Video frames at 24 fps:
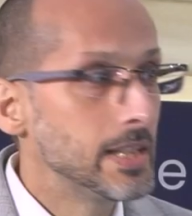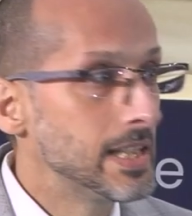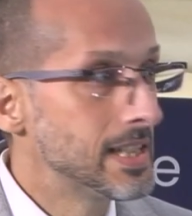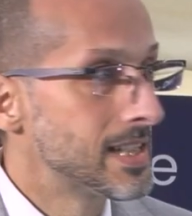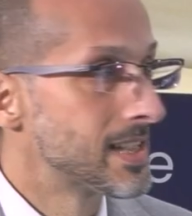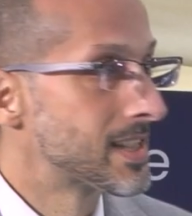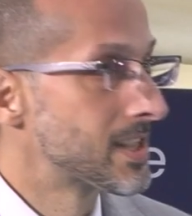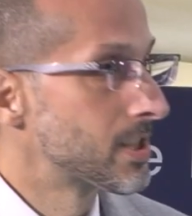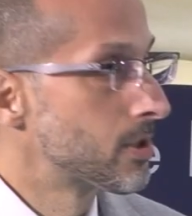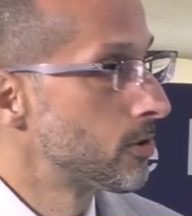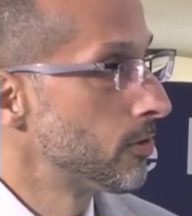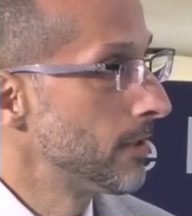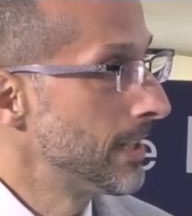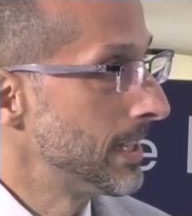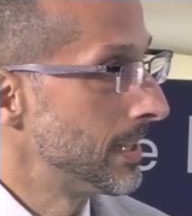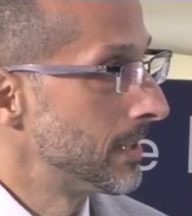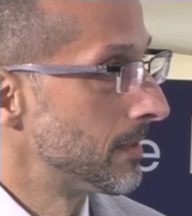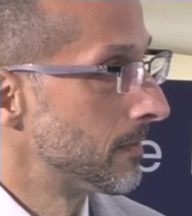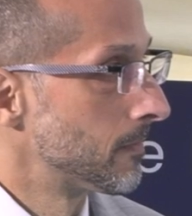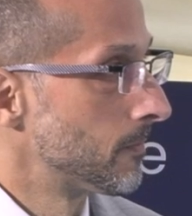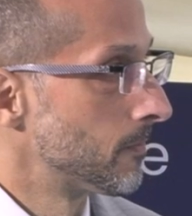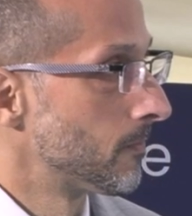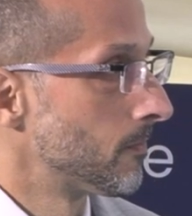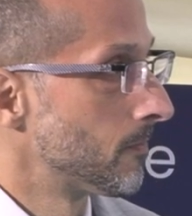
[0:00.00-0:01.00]
need a screen.
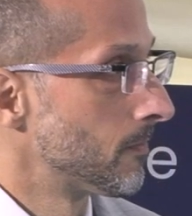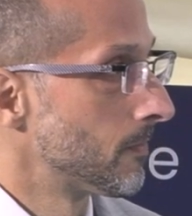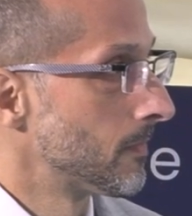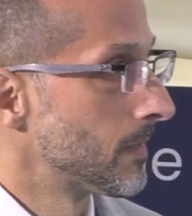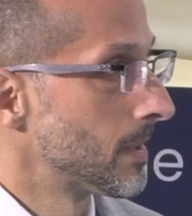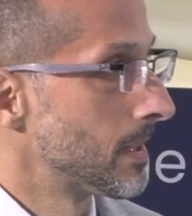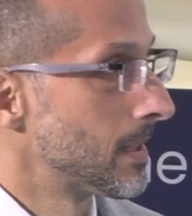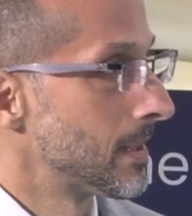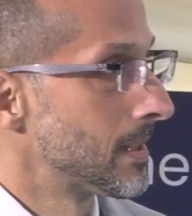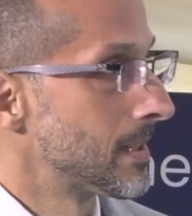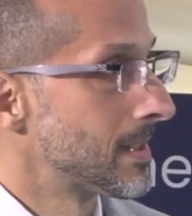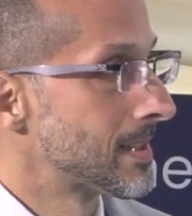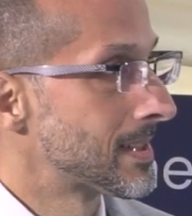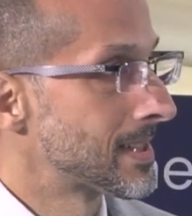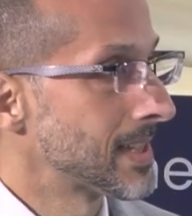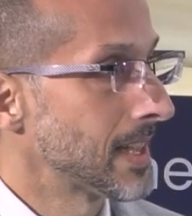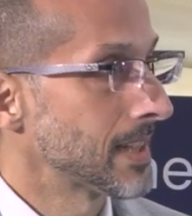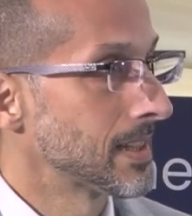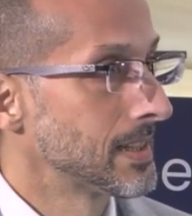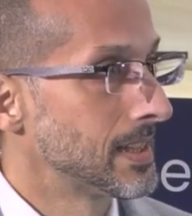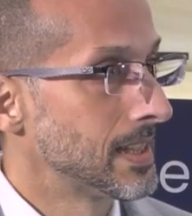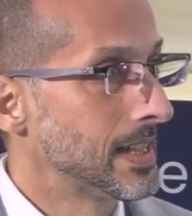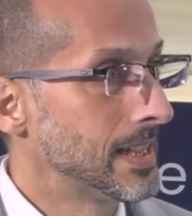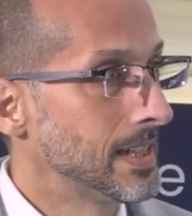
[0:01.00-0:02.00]

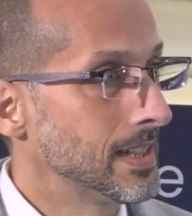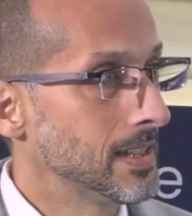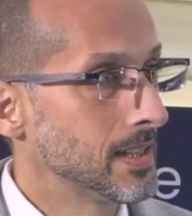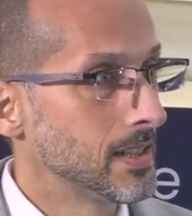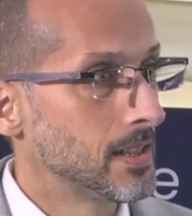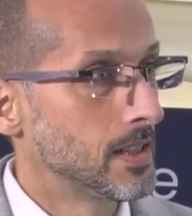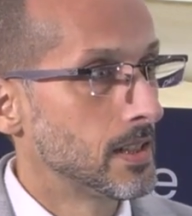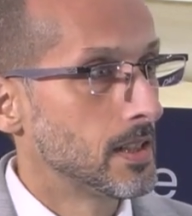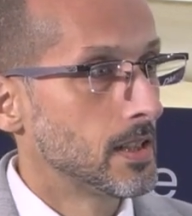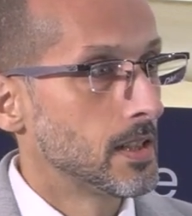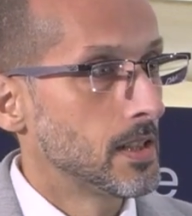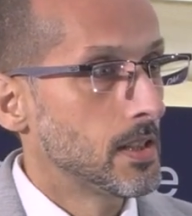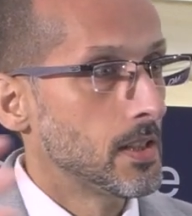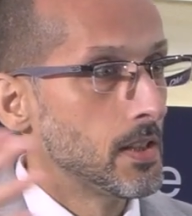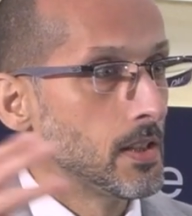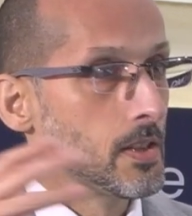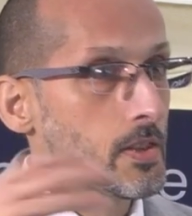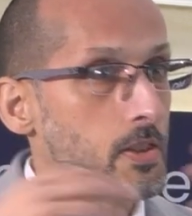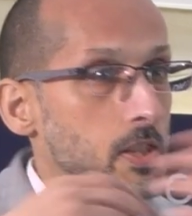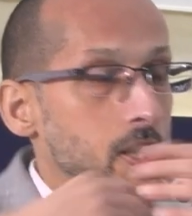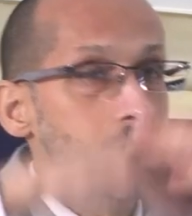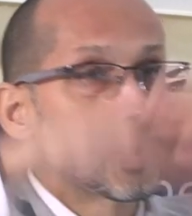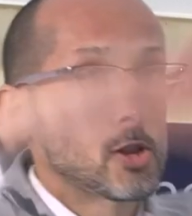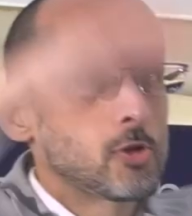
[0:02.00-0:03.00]
Suddenly,
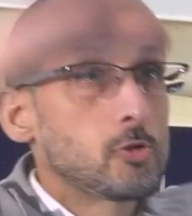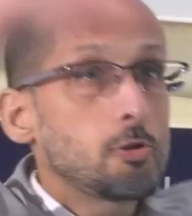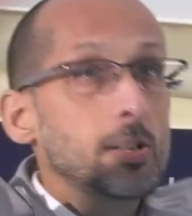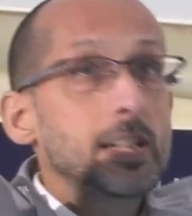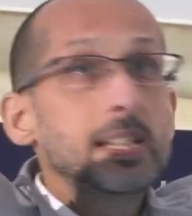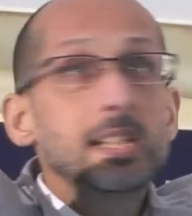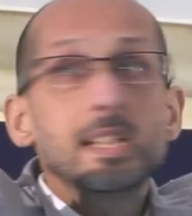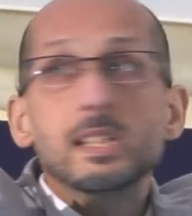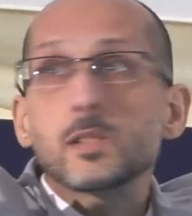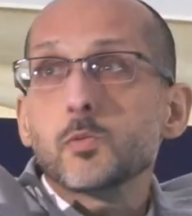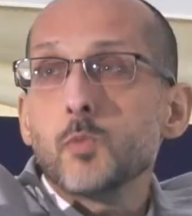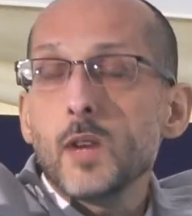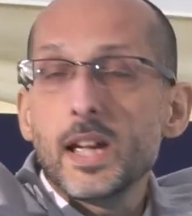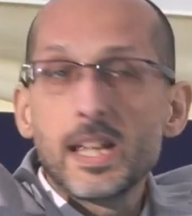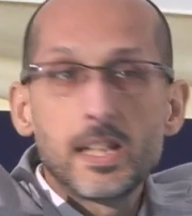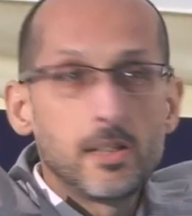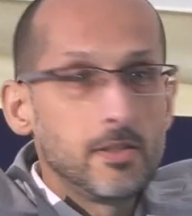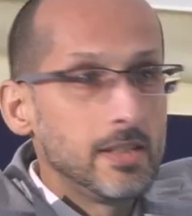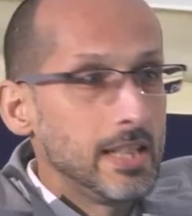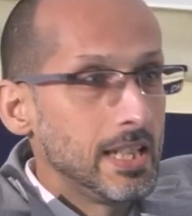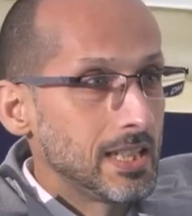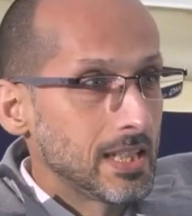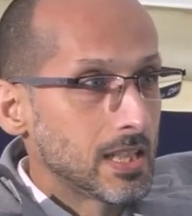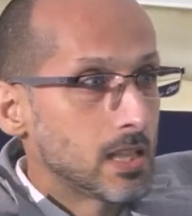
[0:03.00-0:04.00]
the screen is where you
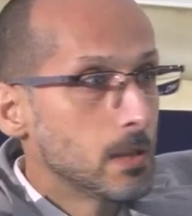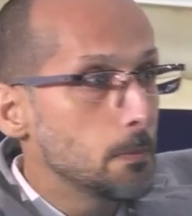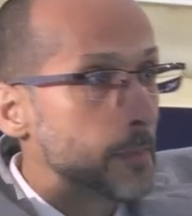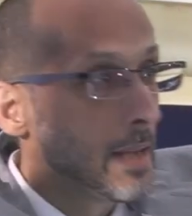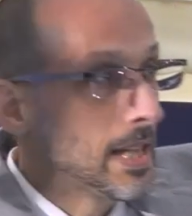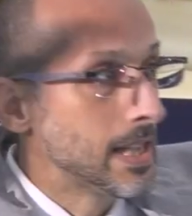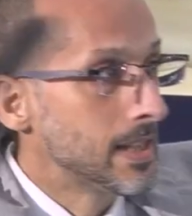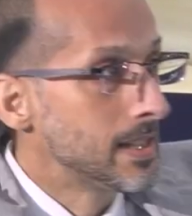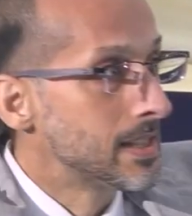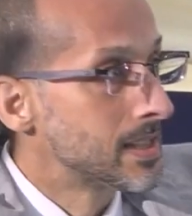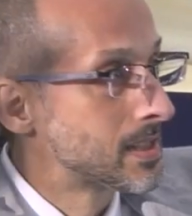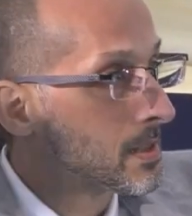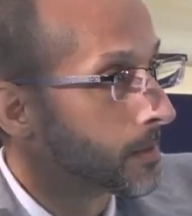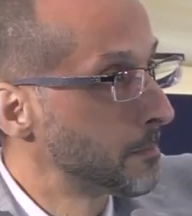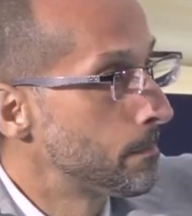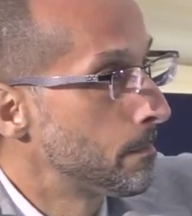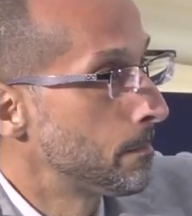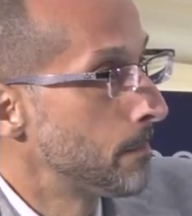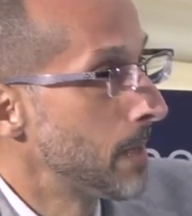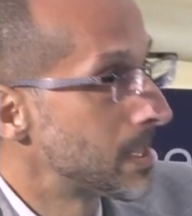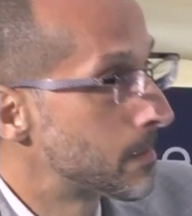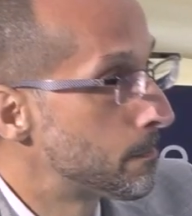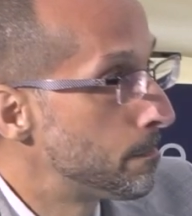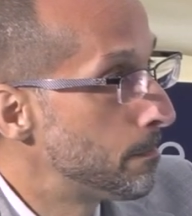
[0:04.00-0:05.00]
need it to be and is
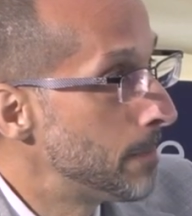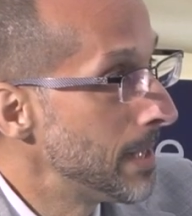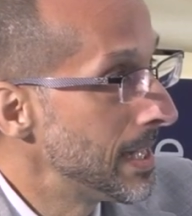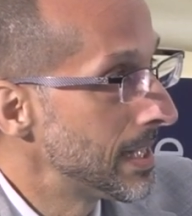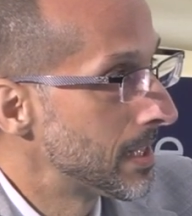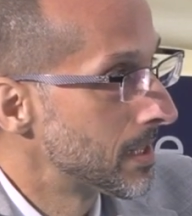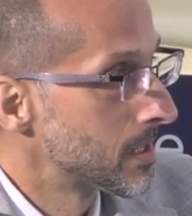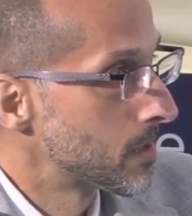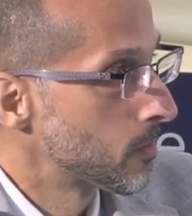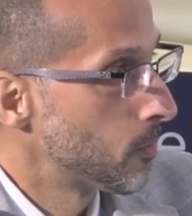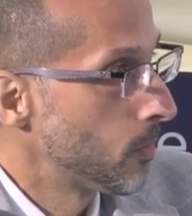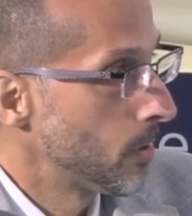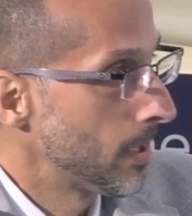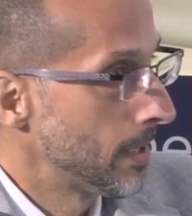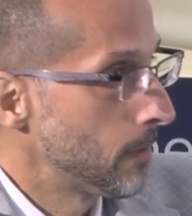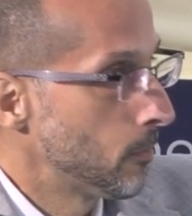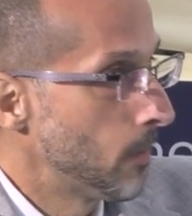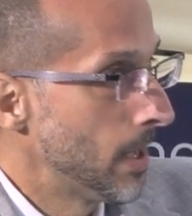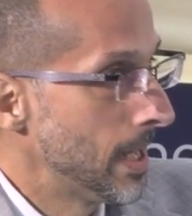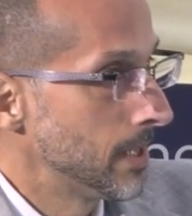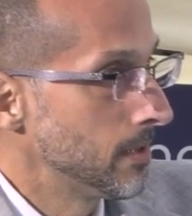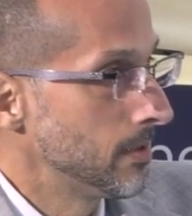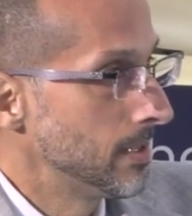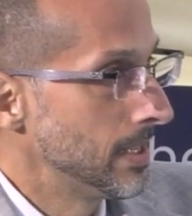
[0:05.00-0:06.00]
as big as
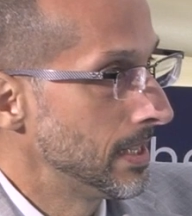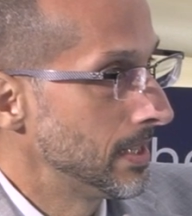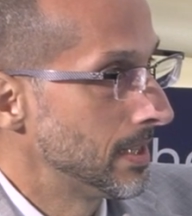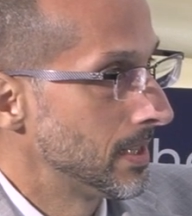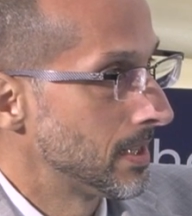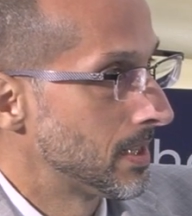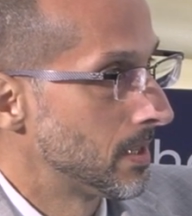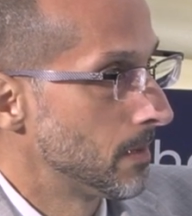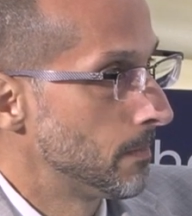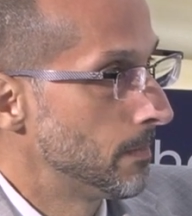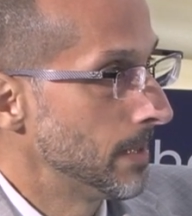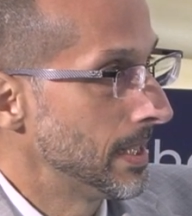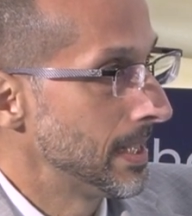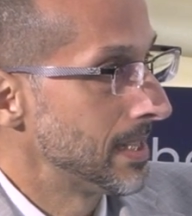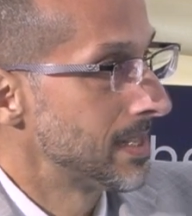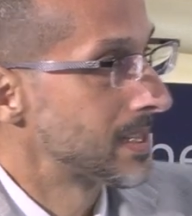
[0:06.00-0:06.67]
where you need it to be.